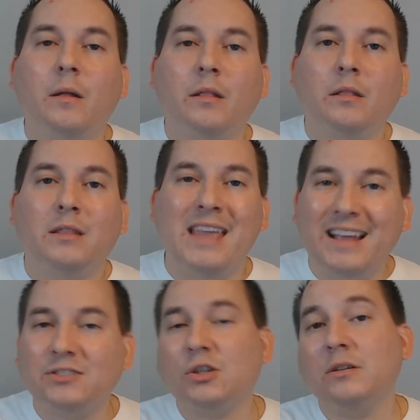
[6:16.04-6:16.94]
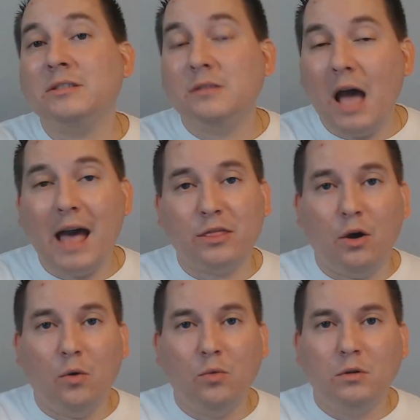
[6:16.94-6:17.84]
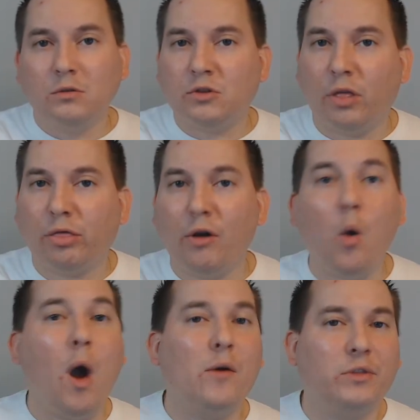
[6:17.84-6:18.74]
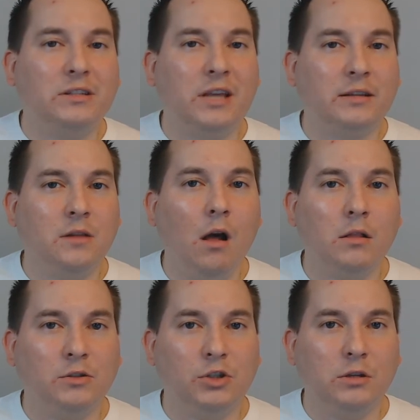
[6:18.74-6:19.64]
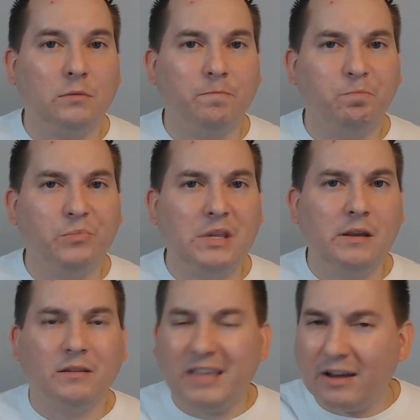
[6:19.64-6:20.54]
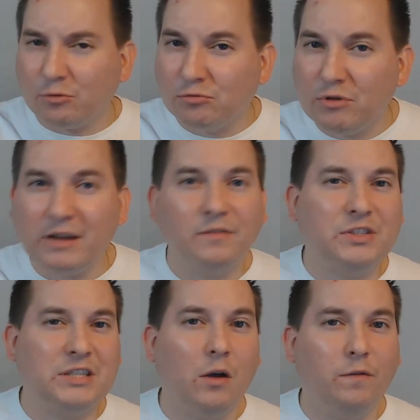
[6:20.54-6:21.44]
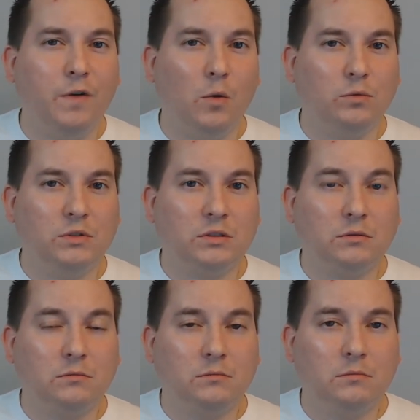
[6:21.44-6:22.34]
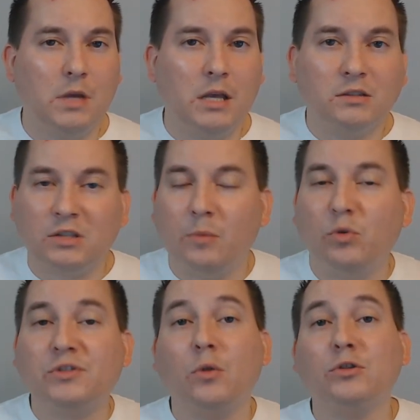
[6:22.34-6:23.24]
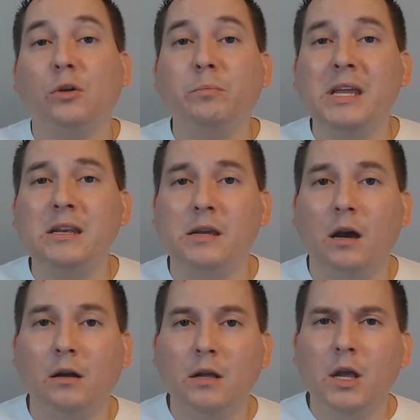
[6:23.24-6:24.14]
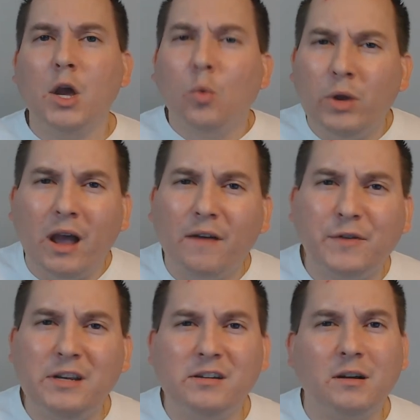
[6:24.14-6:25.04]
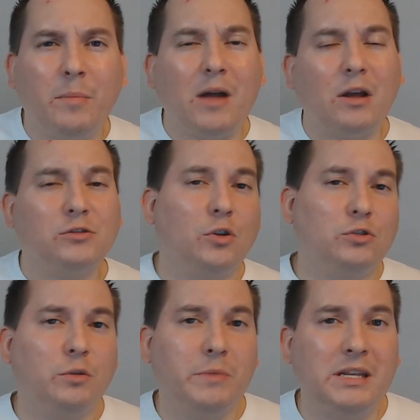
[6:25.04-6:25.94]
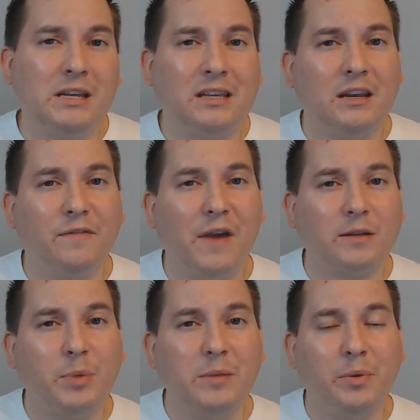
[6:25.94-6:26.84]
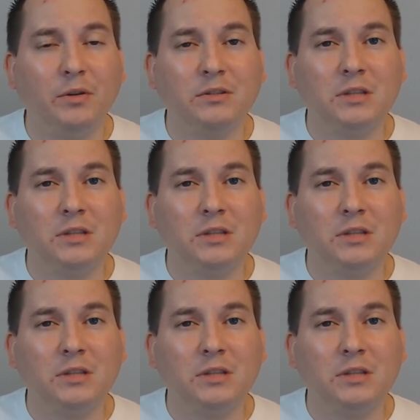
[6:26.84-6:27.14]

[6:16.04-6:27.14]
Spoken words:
The answer is not, though, to throw out the technology. Get rid of cell phones. Same with social media. We often hear about how social media can affect people's